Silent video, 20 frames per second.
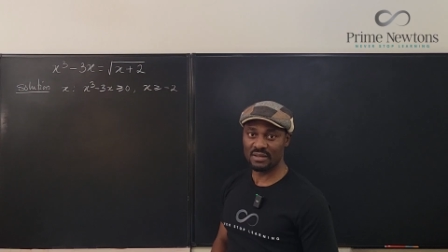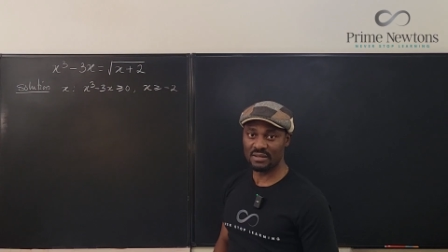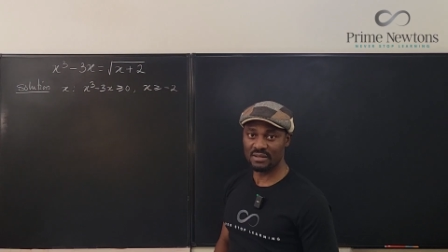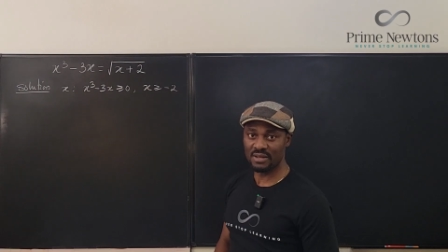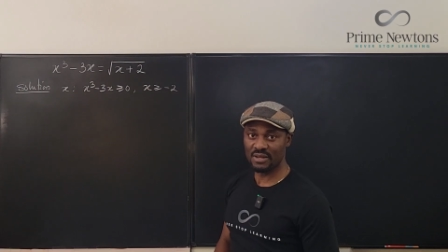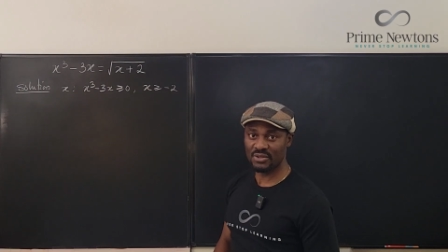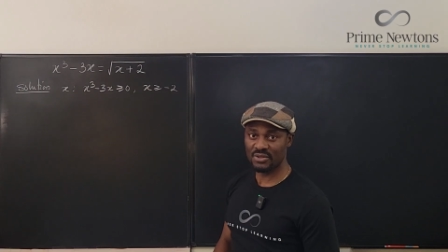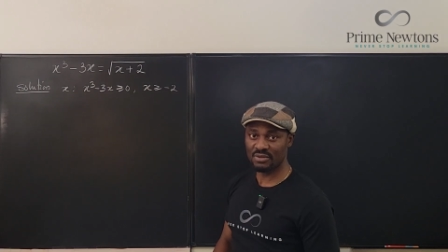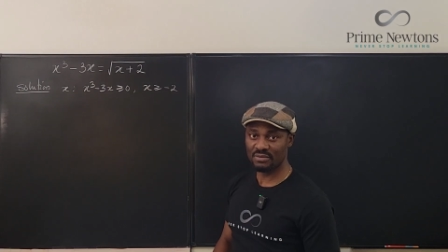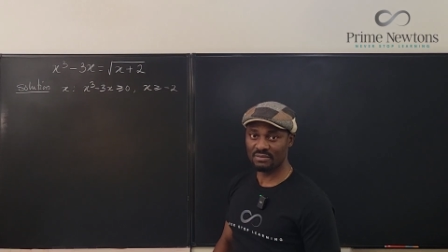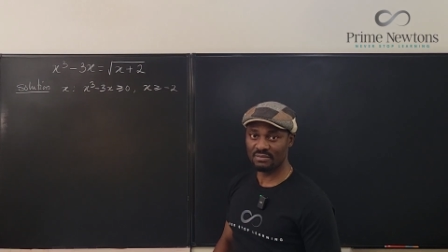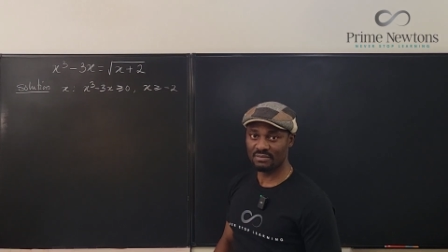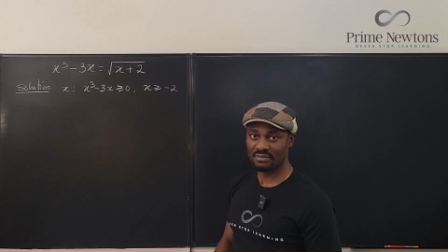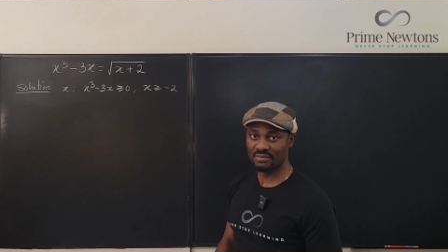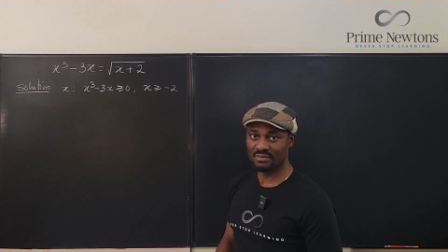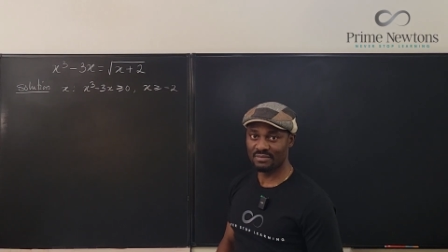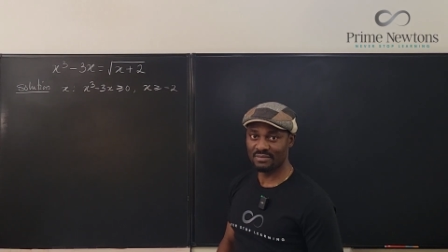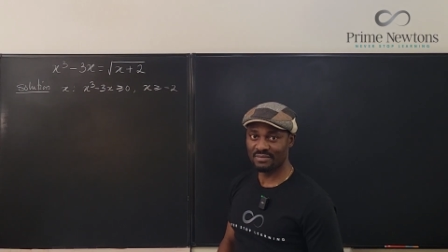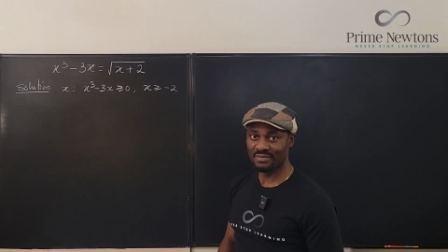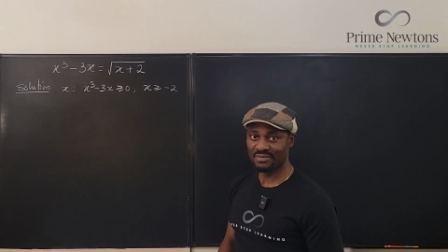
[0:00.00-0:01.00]
condition.
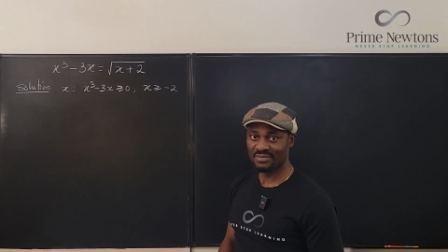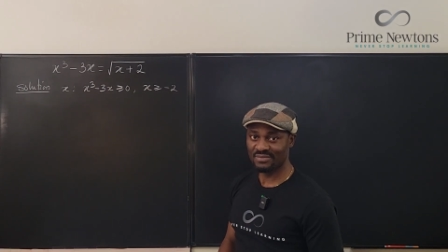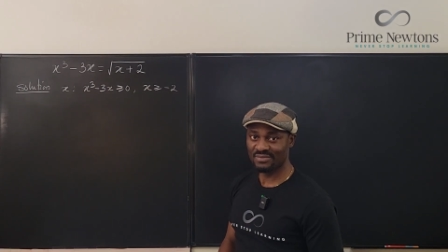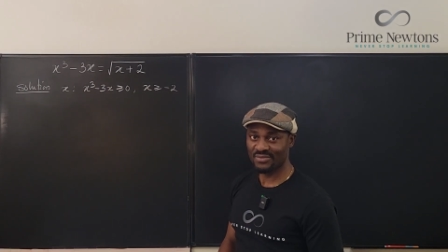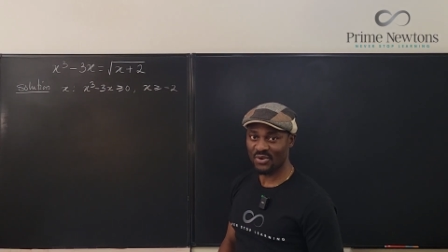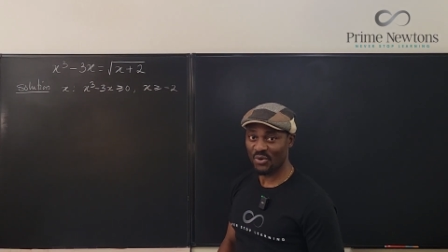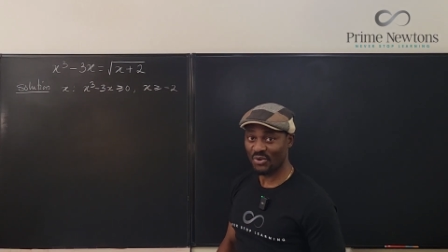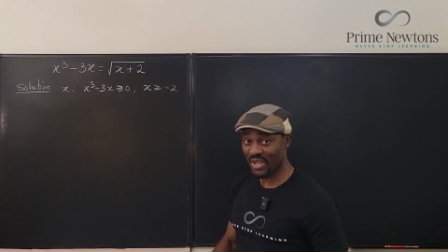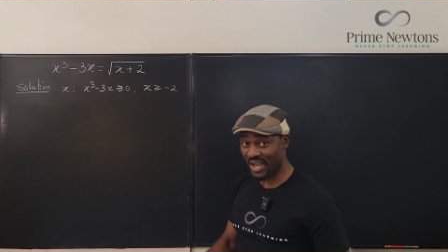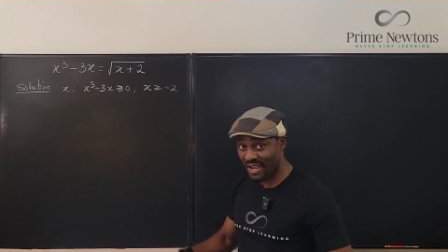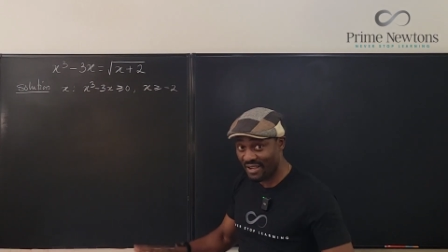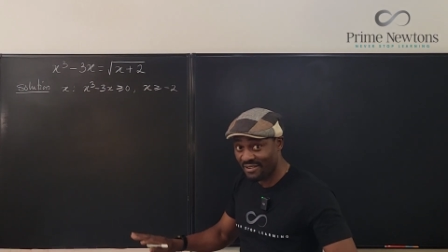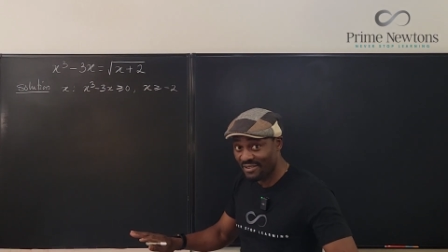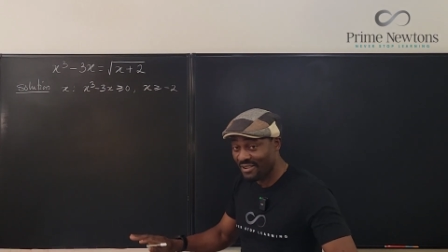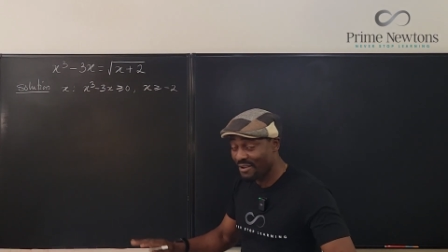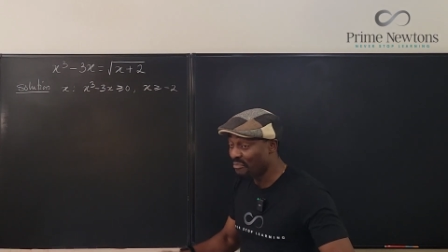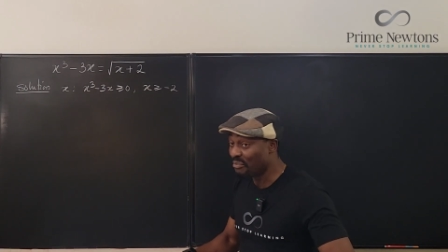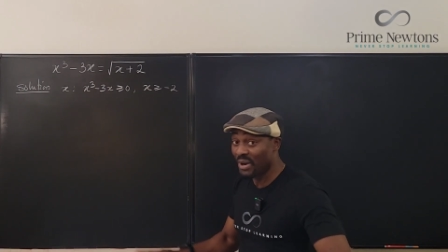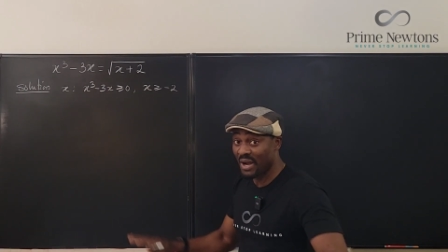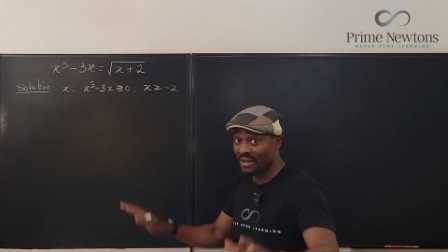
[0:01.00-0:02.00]
Okay,
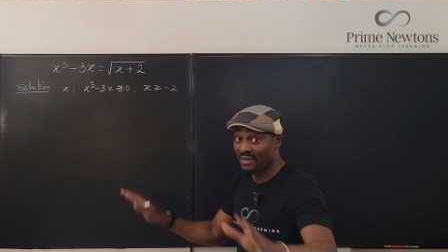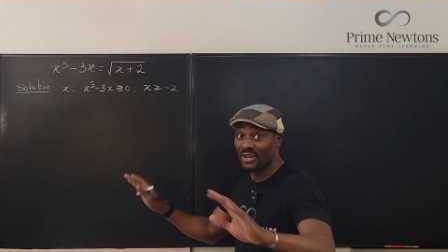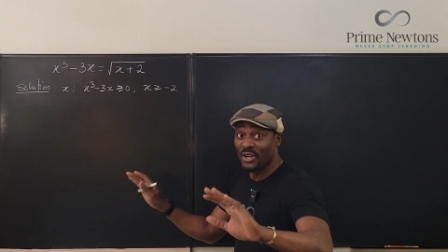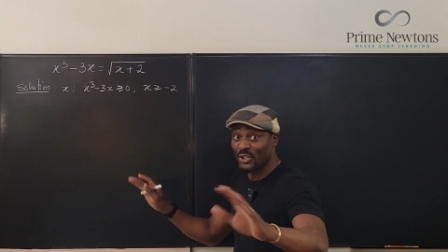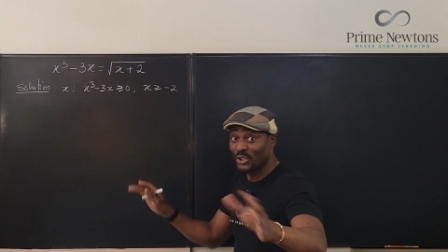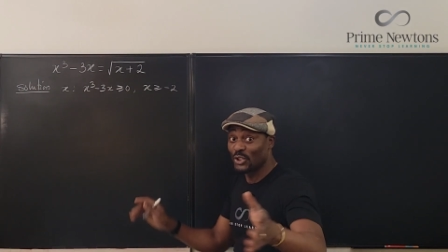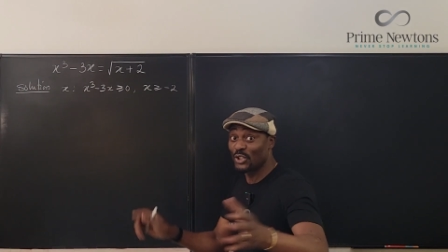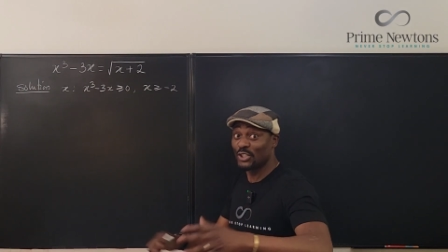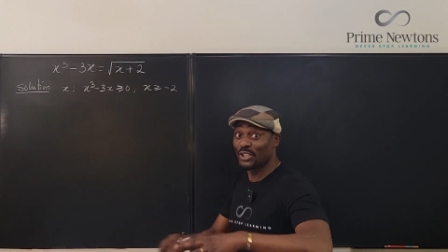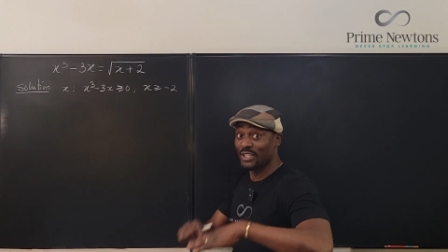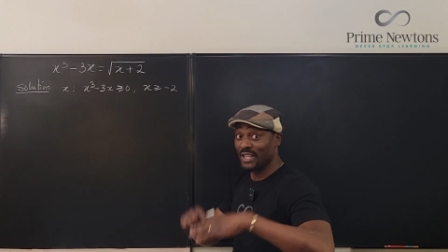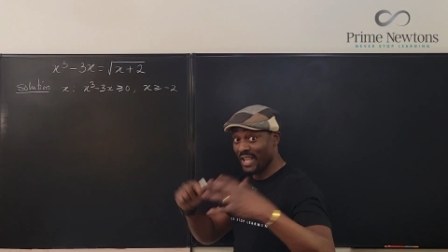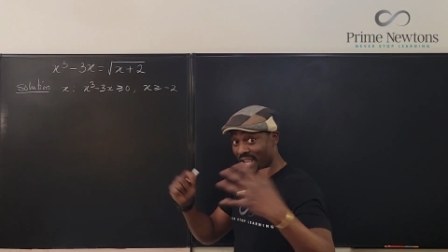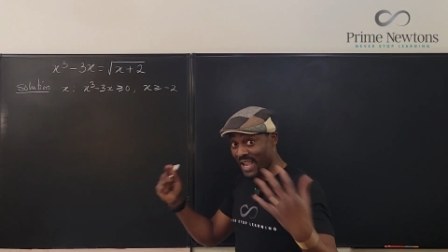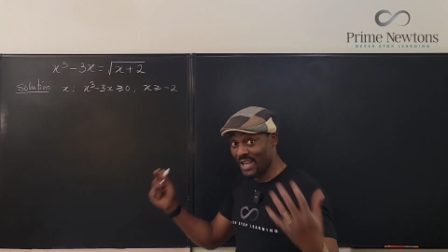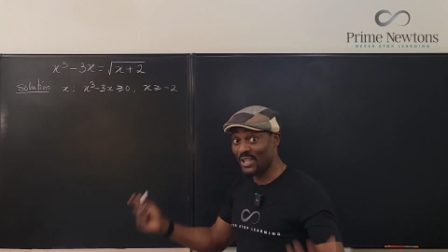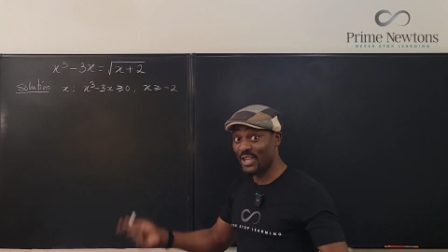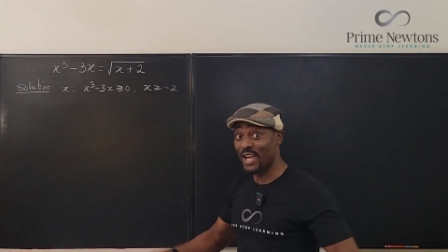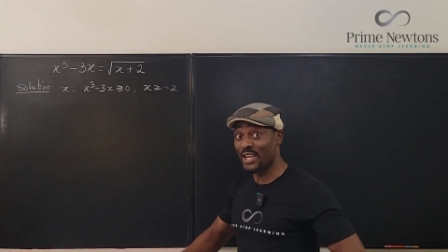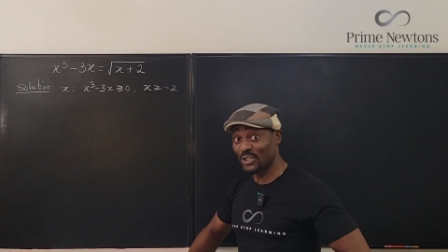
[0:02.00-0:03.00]
but just
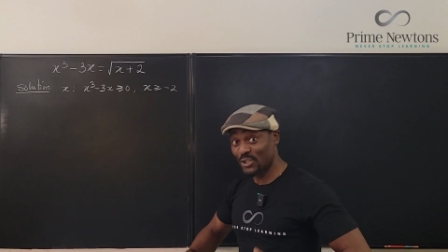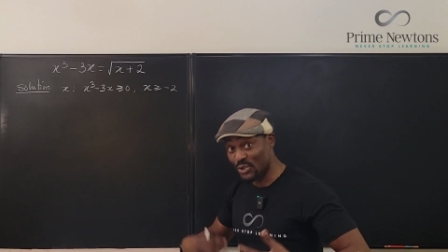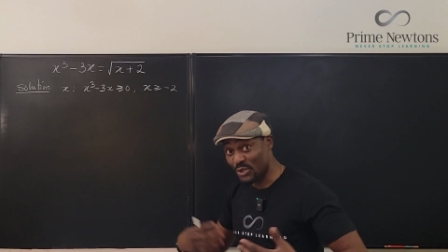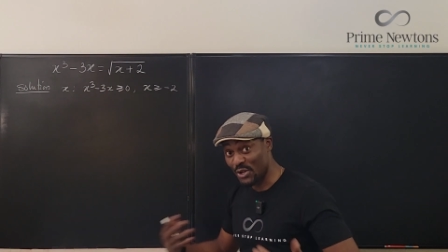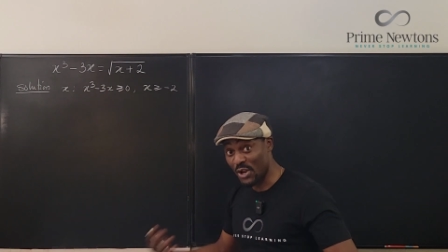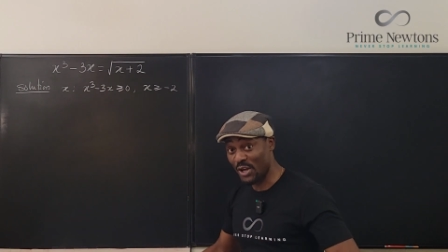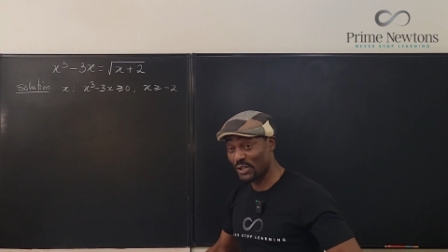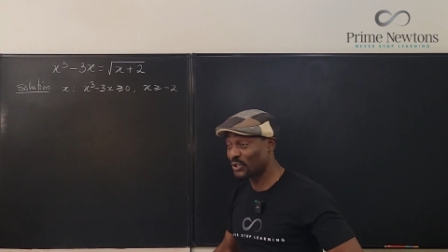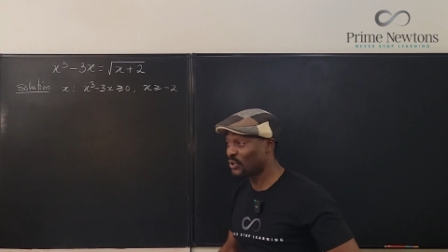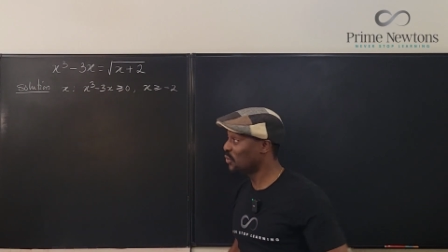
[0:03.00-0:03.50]
in case you're not